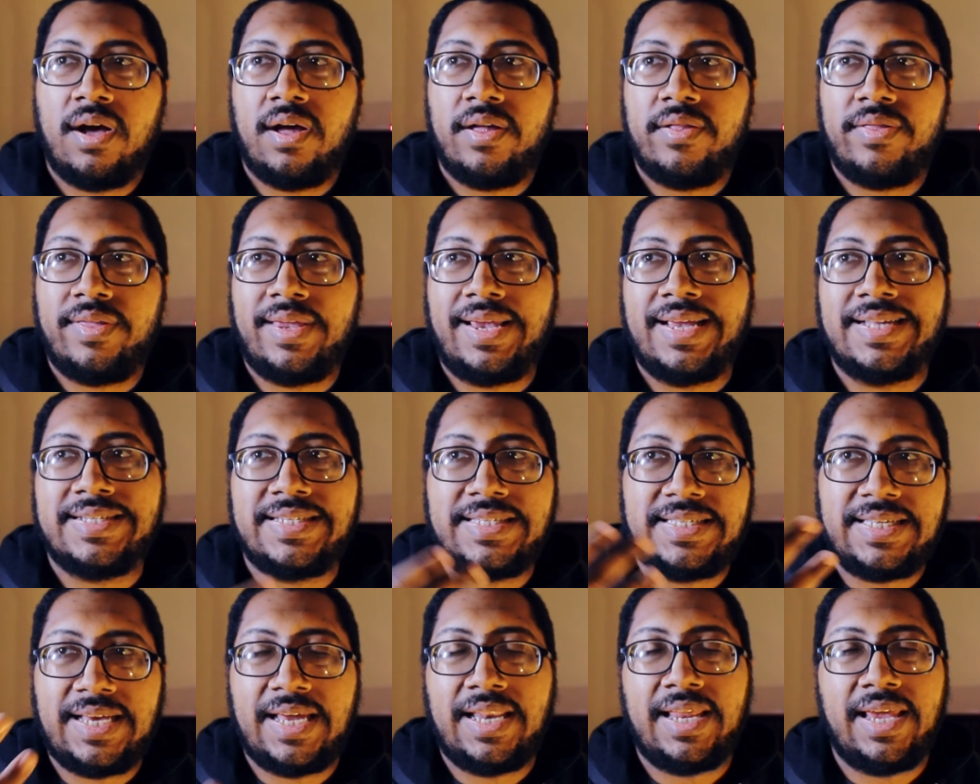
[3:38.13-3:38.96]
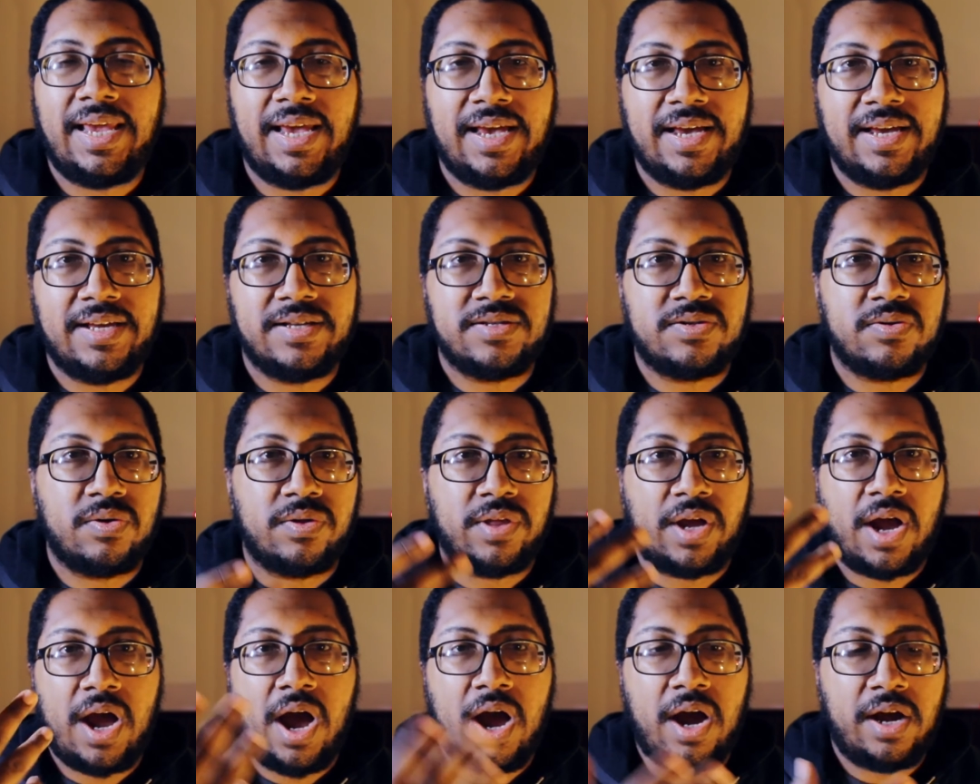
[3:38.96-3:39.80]
The Insidious or
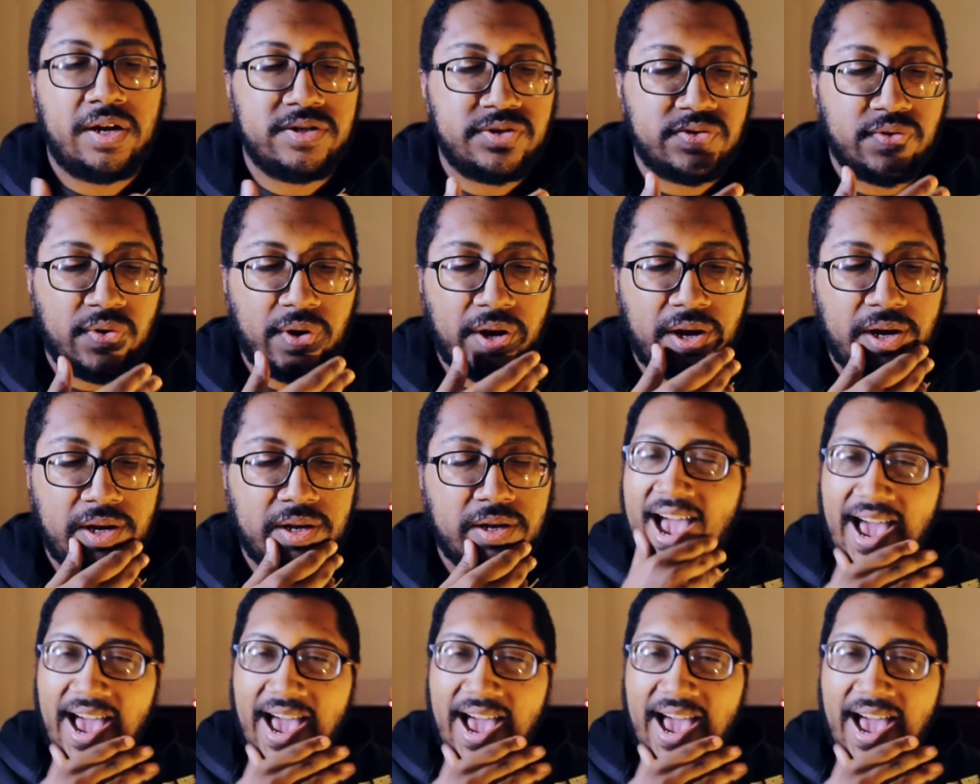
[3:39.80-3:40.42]
The Conjuring.